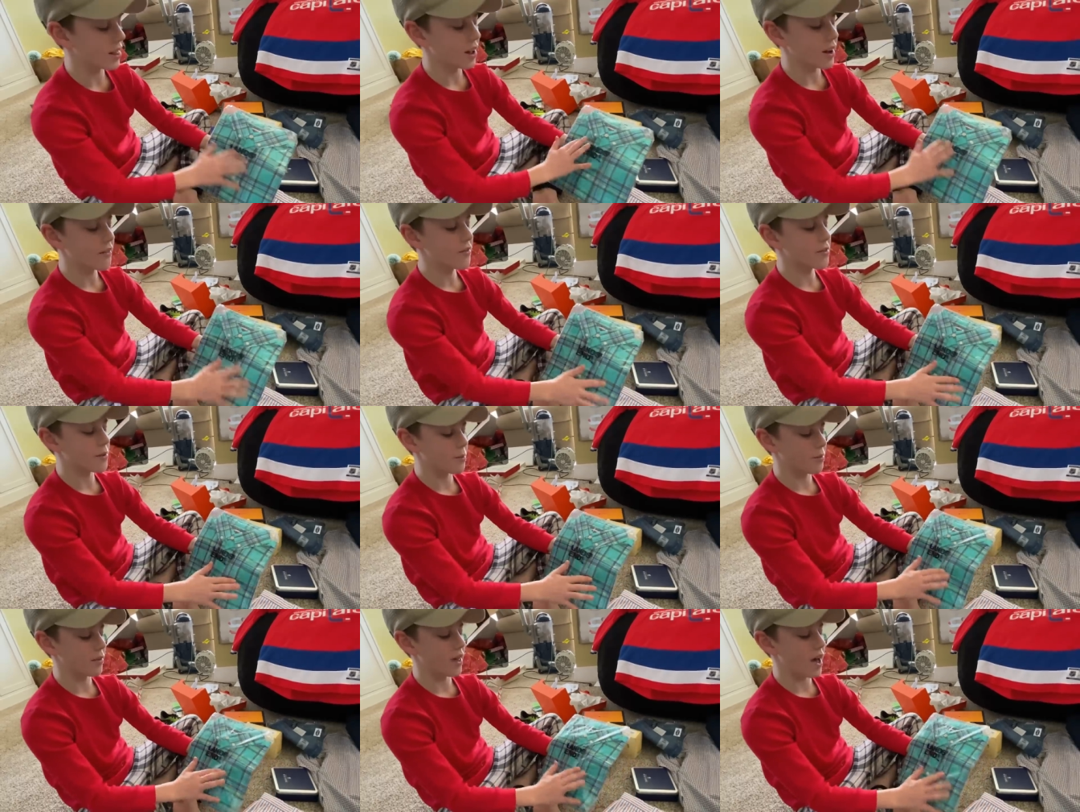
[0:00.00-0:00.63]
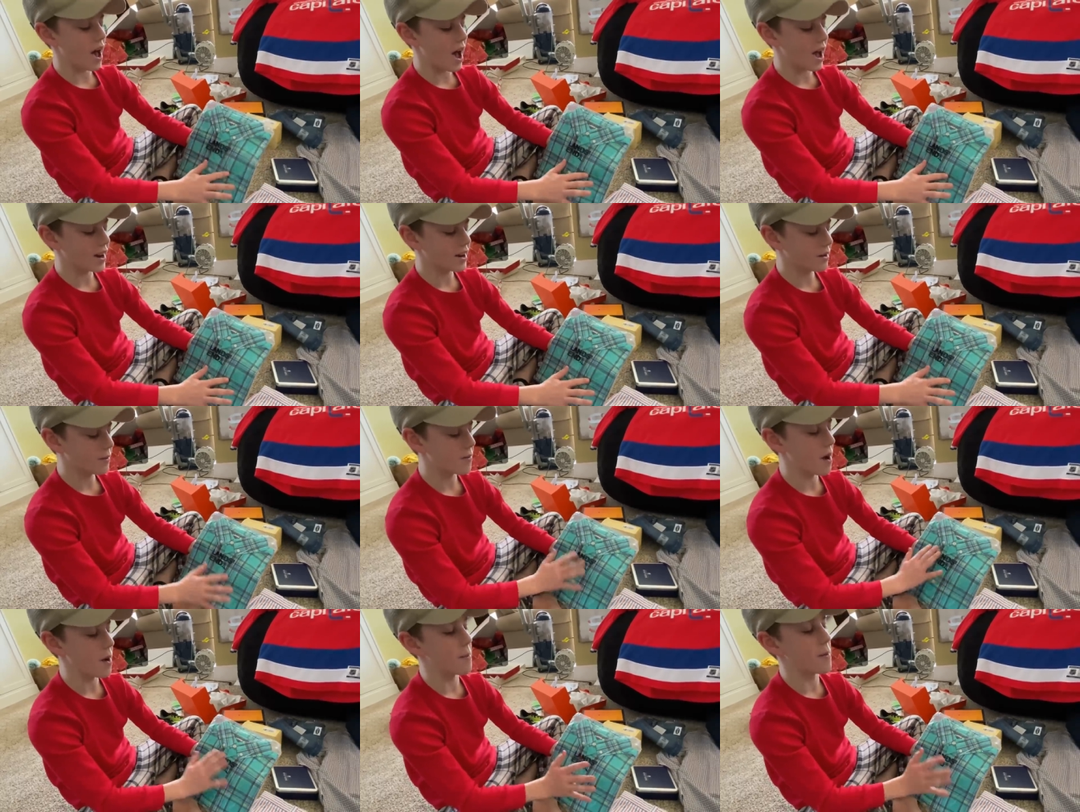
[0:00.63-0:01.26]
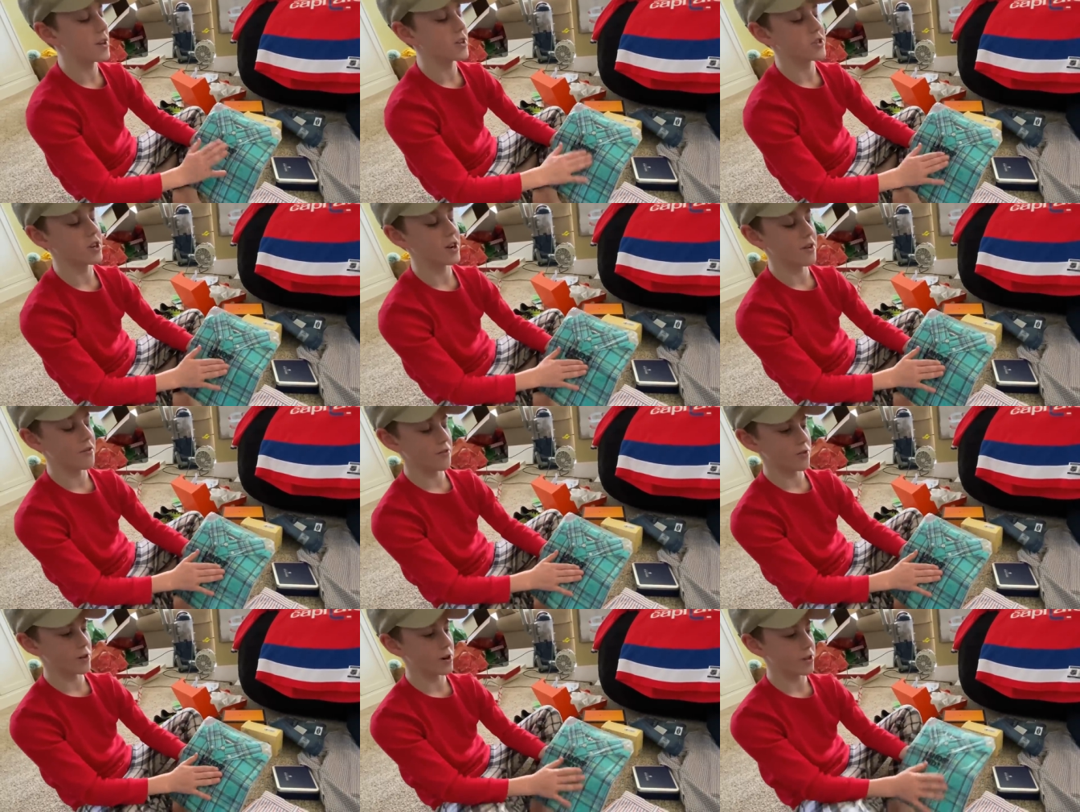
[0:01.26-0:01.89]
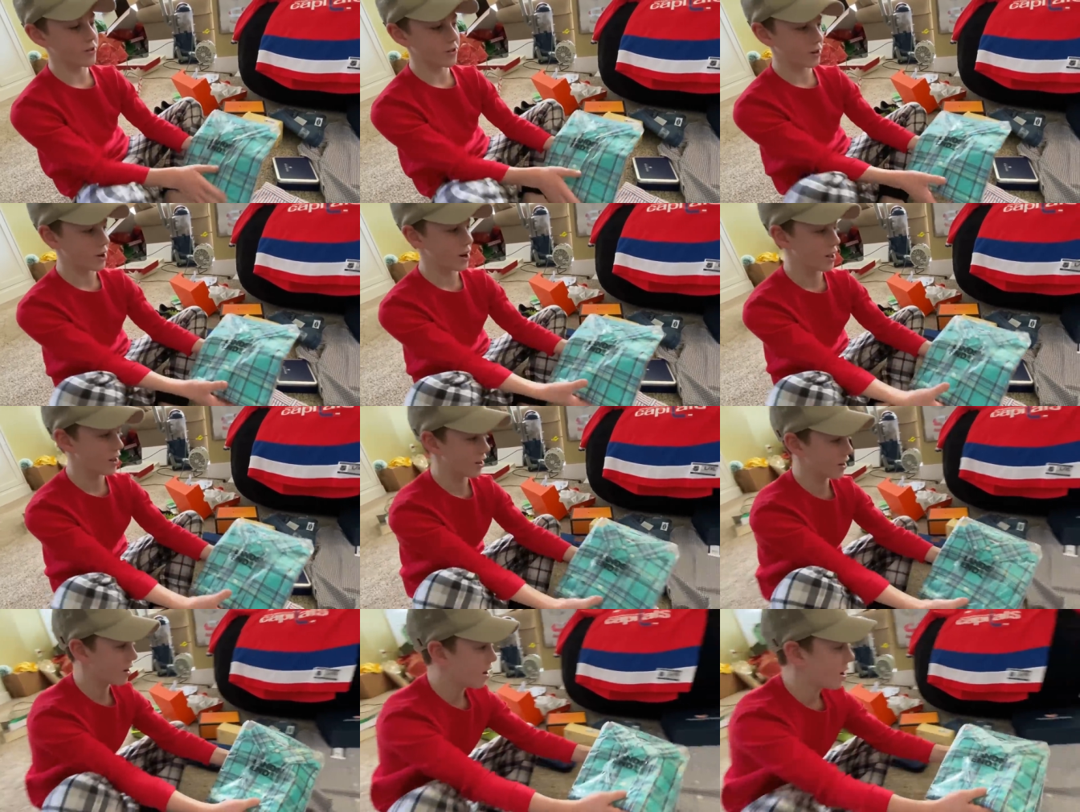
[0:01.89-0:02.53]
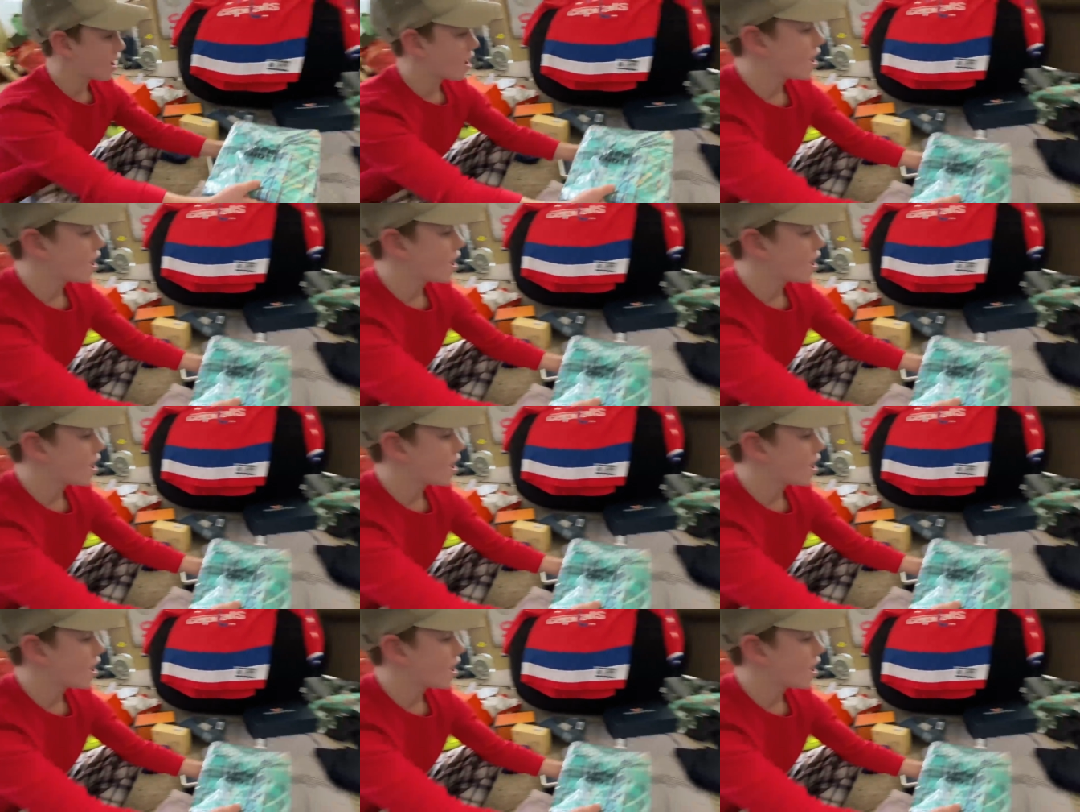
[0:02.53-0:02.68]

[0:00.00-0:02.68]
love the plaid, but I might trade it in for another color.